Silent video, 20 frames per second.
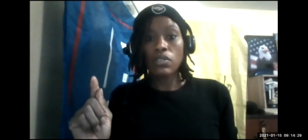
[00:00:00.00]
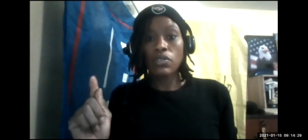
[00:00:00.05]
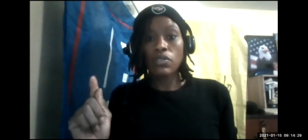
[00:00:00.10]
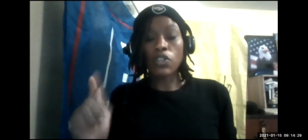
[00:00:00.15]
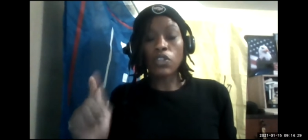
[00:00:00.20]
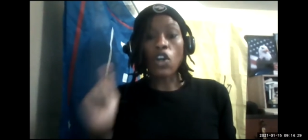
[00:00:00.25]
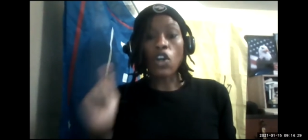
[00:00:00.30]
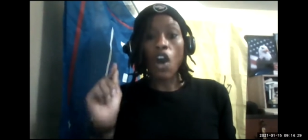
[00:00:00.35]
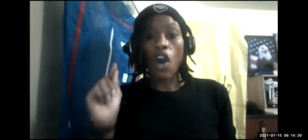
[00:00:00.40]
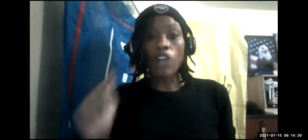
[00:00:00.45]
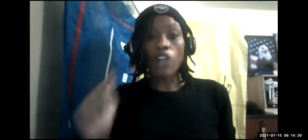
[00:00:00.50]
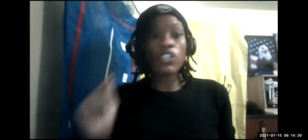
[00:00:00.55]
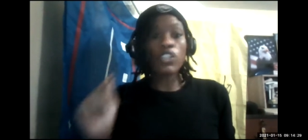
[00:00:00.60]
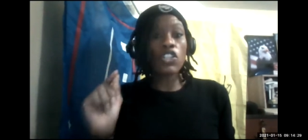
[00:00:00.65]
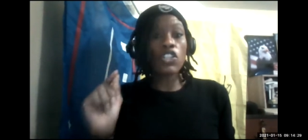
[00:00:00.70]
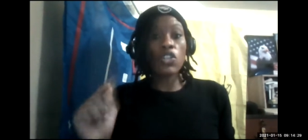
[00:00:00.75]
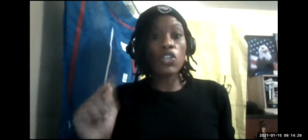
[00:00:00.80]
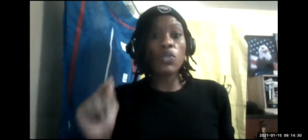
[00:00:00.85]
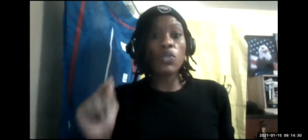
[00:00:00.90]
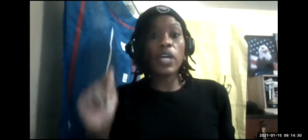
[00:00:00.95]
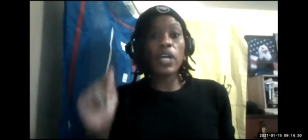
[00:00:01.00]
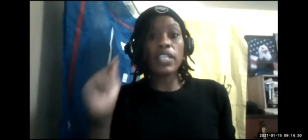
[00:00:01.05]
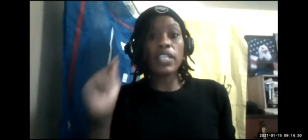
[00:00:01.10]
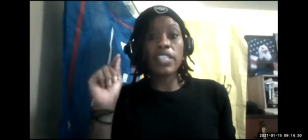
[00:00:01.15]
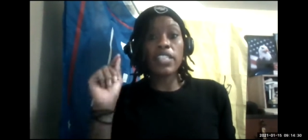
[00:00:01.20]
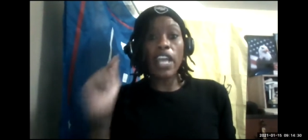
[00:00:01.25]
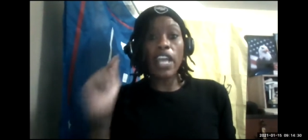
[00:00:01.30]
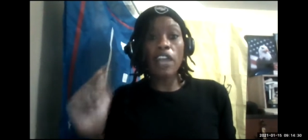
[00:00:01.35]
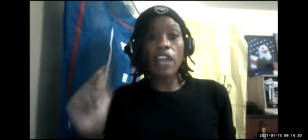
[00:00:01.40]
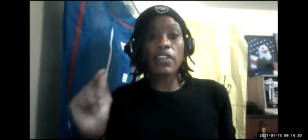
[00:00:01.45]
for calling you a
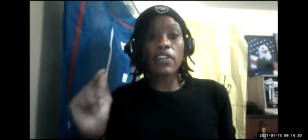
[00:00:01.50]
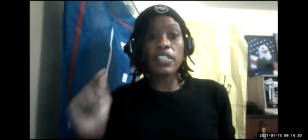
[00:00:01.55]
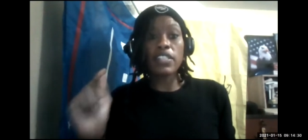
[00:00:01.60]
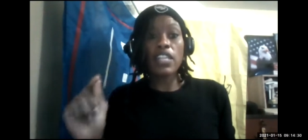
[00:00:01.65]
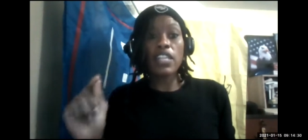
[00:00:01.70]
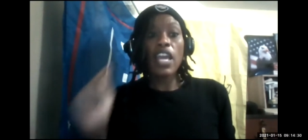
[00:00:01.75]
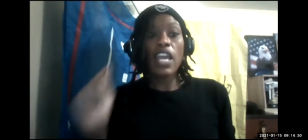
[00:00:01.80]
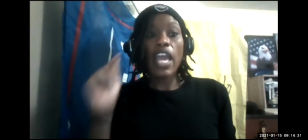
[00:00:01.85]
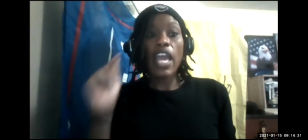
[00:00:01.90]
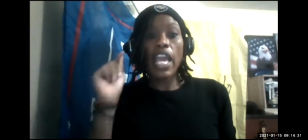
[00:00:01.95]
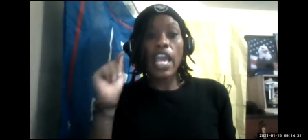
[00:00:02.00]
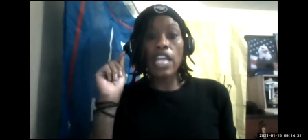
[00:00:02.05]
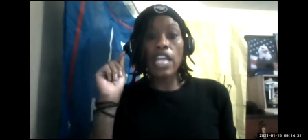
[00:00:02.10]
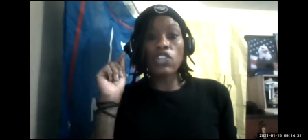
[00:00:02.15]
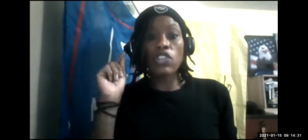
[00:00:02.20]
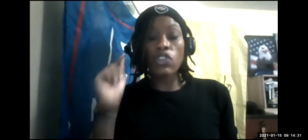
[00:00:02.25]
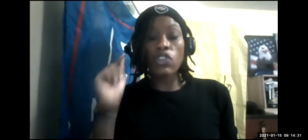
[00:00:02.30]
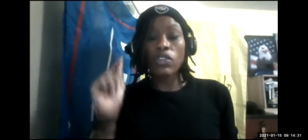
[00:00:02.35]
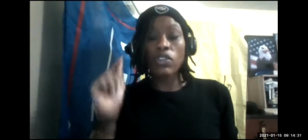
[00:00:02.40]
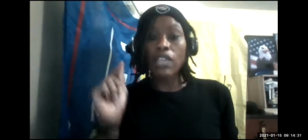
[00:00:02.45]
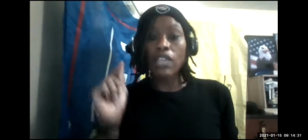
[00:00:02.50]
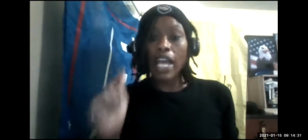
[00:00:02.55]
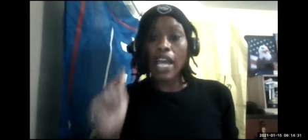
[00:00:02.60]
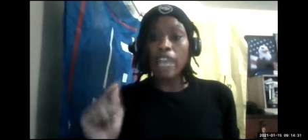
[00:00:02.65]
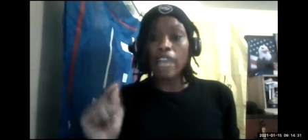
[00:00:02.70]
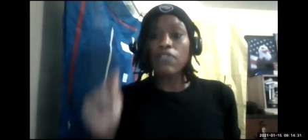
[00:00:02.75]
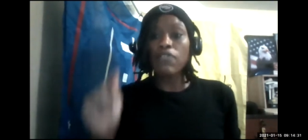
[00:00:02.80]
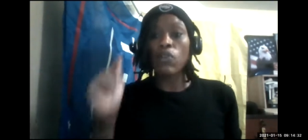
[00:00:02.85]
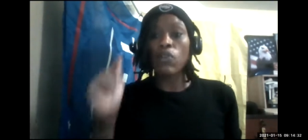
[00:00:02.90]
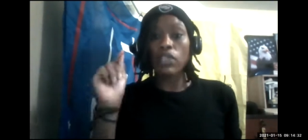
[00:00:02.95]
terrorist and your
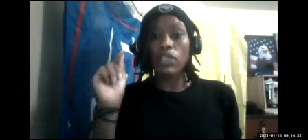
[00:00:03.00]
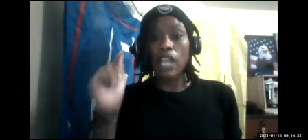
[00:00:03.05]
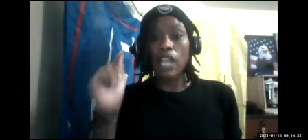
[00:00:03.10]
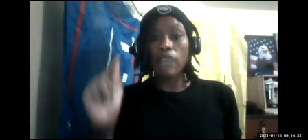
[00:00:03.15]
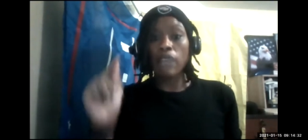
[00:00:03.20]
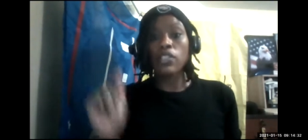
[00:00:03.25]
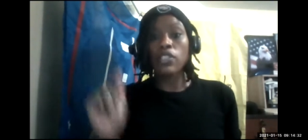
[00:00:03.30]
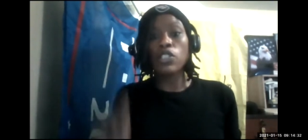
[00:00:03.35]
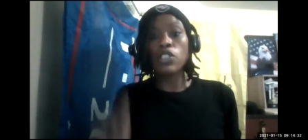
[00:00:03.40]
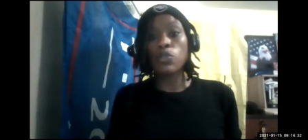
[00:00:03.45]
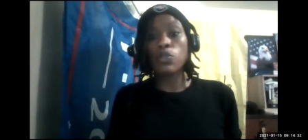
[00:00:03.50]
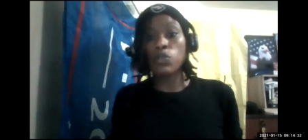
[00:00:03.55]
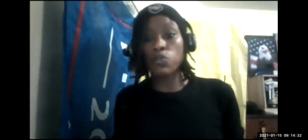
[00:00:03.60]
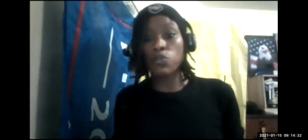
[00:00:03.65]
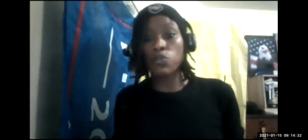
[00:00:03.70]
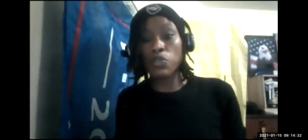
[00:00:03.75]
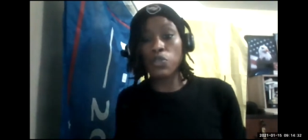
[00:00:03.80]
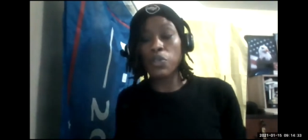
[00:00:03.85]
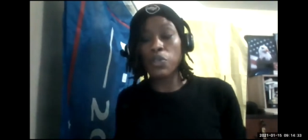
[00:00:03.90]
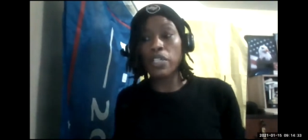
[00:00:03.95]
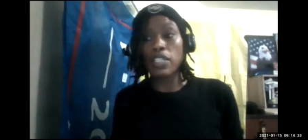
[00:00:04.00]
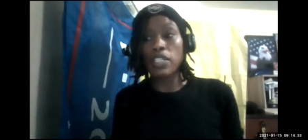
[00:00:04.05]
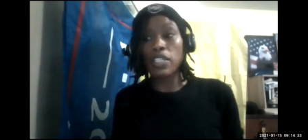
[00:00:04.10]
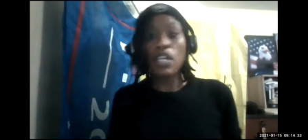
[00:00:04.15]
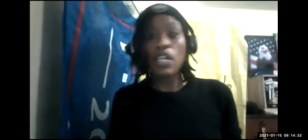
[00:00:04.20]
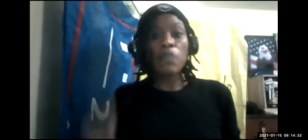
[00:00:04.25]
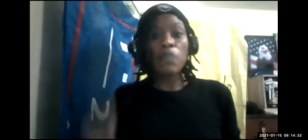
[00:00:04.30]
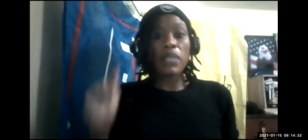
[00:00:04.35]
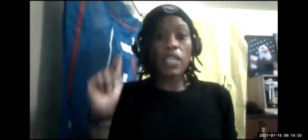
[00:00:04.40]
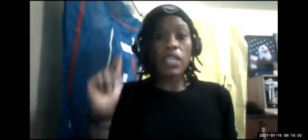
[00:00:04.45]
life or livelihood is ruined
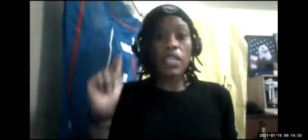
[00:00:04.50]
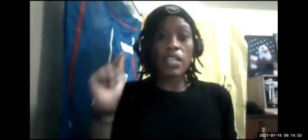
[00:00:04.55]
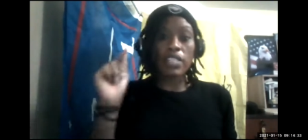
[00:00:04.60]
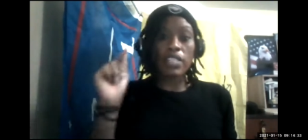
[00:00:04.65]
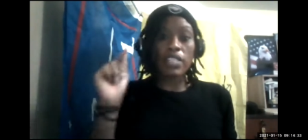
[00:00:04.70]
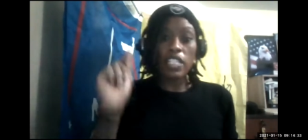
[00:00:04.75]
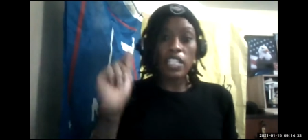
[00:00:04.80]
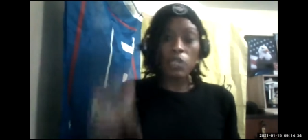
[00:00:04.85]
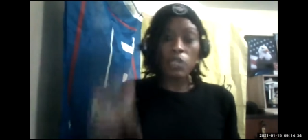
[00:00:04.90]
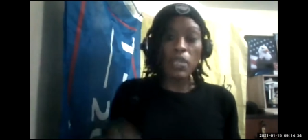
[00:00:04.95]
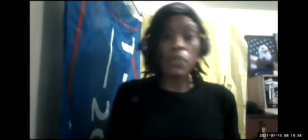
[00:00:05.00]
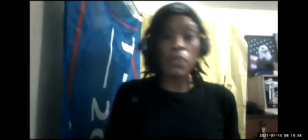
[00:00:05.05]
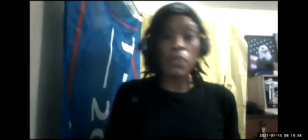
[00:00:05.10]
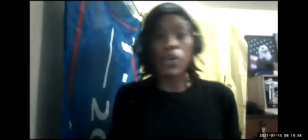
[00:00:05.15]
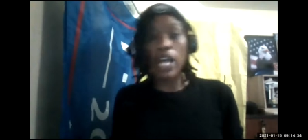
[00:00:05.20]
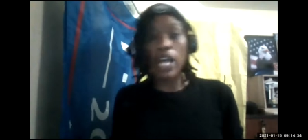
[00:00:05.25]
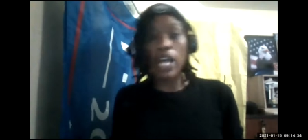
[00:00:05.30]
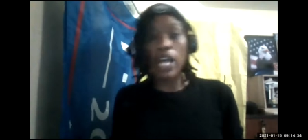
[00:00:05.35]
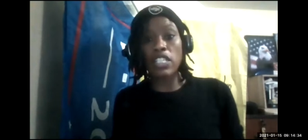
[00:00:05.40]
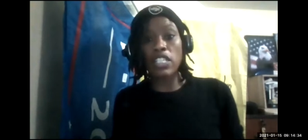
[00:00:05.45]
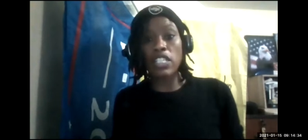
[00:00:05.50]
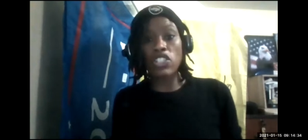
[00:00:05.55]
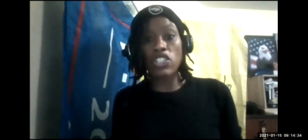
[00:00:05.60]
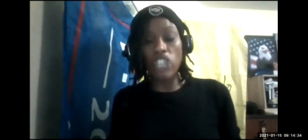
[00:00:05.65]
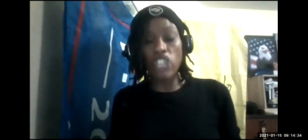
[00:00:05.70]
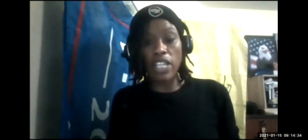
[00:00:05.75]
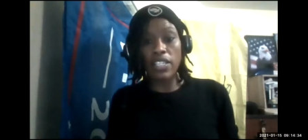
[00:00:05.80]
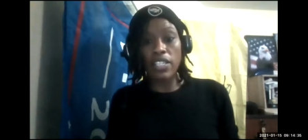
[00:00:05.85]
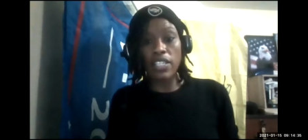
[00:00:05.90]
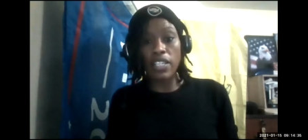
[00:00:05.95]
because these people got an
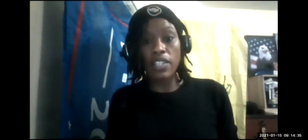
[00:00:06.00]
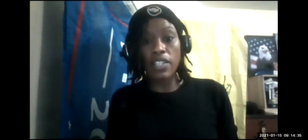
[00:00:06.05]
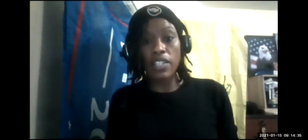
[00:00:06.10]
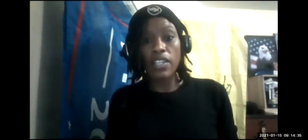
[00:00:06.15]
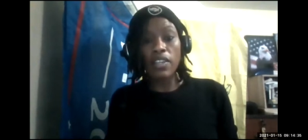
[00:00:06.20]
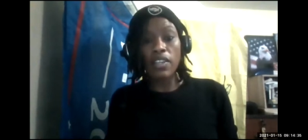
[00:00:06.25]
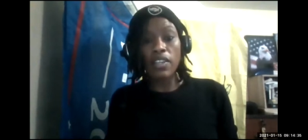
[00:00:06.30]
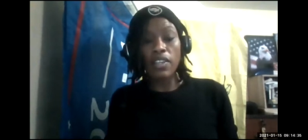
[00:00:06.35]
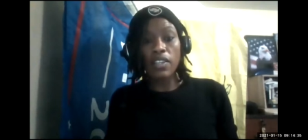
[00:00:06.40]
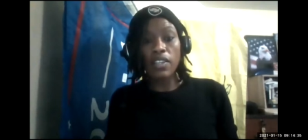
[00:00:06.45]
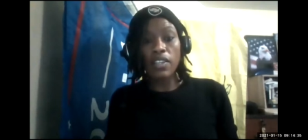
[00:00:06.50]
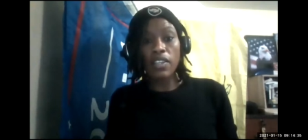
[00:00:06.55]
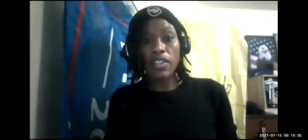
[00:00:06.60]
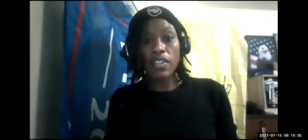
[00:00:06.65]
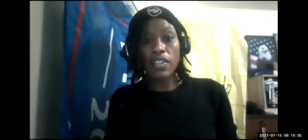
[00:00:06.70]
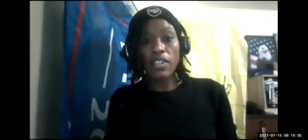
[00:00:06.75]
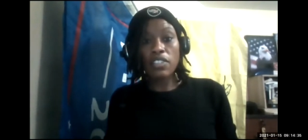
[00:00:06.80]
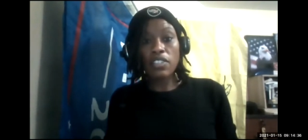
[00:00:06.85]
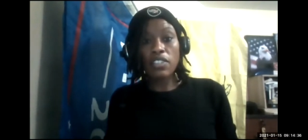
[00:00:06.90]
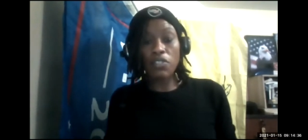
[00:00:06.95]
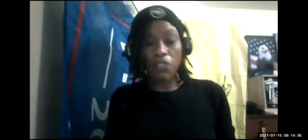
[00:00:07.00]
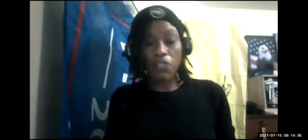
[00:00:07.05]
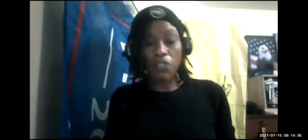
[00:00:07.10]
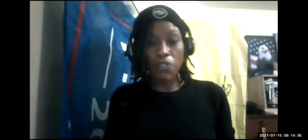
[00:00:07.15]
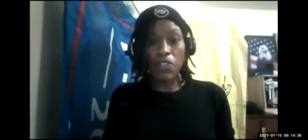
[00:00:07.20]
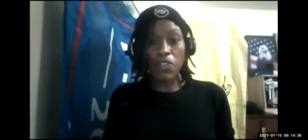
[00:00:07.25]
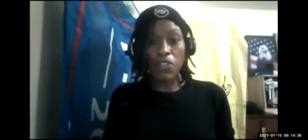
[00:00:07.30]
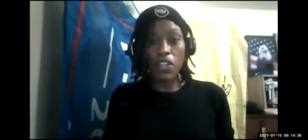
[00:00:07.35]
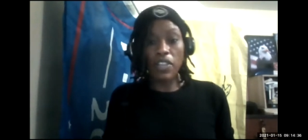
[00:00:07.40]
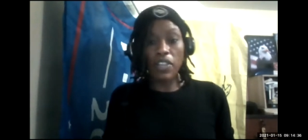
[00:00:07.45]
agenda to
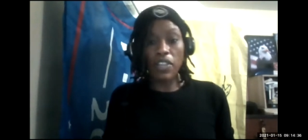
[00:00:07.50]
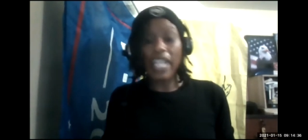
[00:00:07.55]
fulfill.